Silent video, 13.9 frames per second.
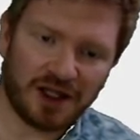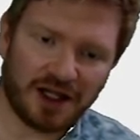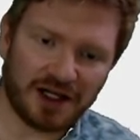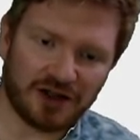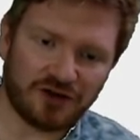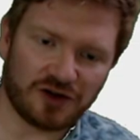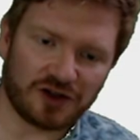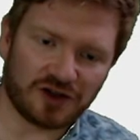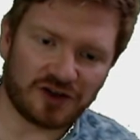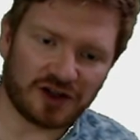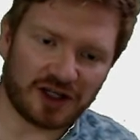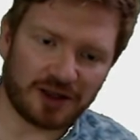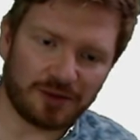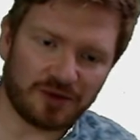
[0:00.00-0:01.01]
and it took a
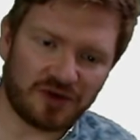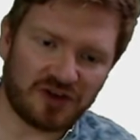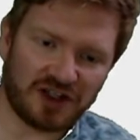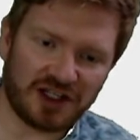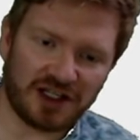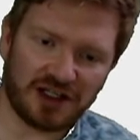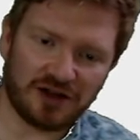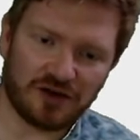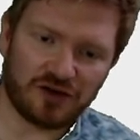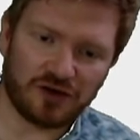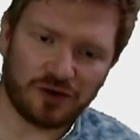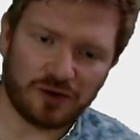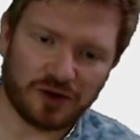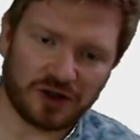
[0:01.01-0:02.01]
time t
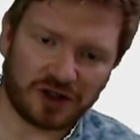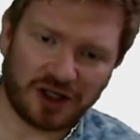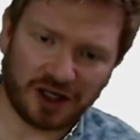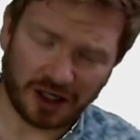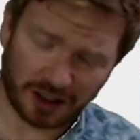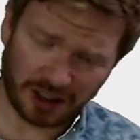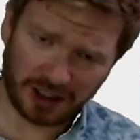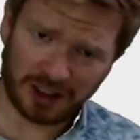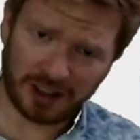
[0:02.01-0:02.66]
to occur.